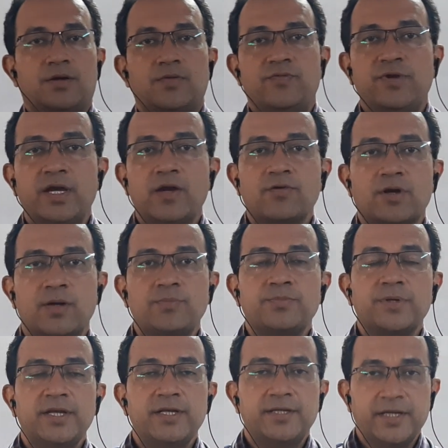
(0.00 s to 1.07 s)
we have
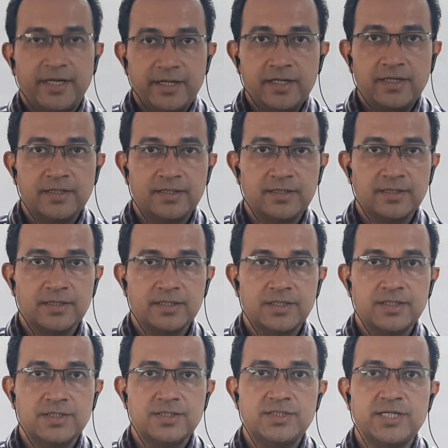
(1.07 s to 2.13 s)
completed
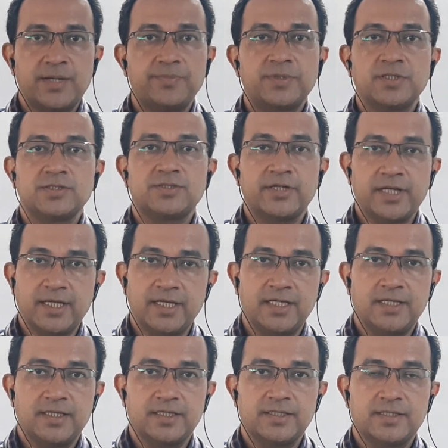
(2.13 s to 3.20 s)
chapter 3,
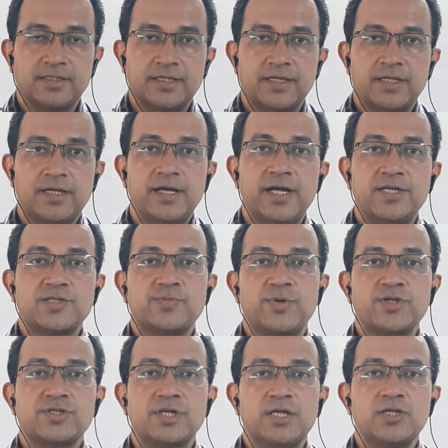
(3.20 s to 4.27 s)

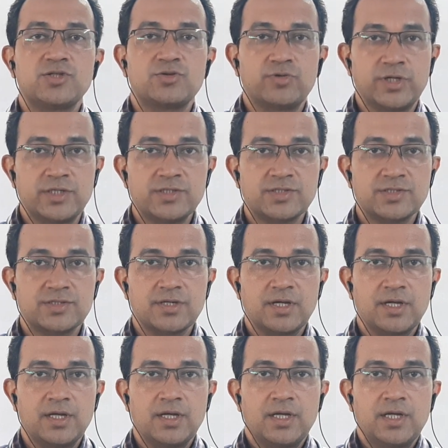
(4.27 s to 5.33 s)
especially students,
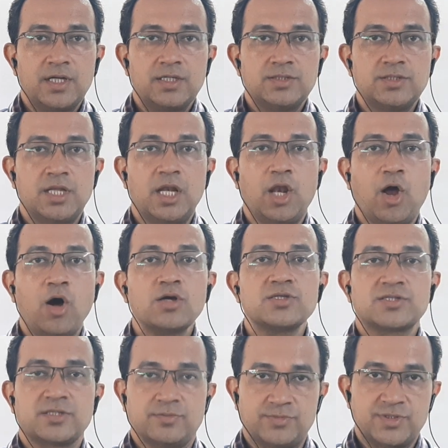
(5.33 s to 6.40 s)
the long
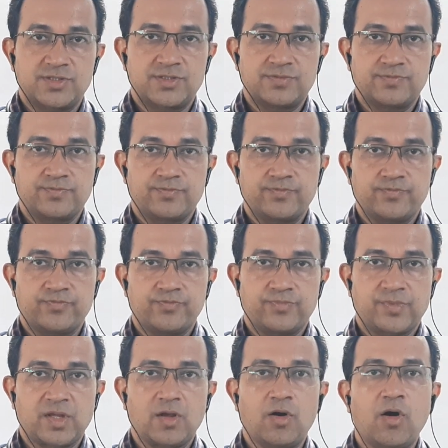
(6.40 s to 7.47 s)
sums
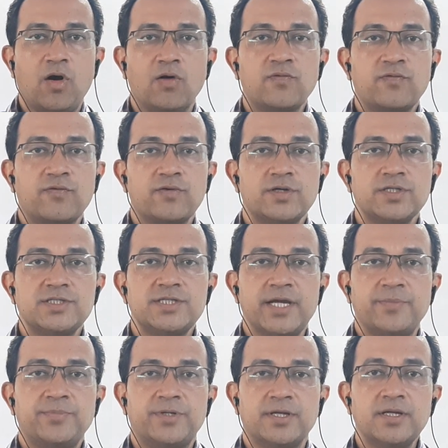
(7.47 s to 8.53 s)
of
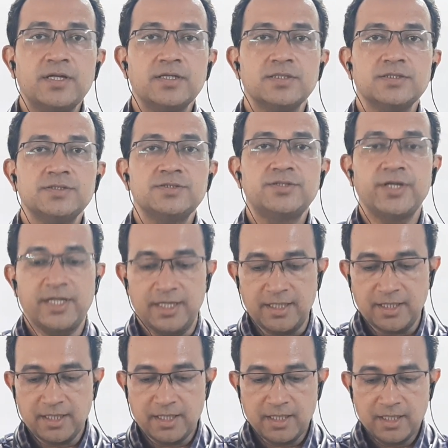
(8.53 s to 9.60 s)
chapter 3.
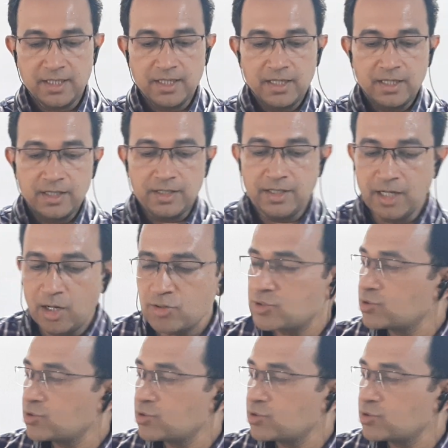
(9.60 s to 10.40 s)
Now,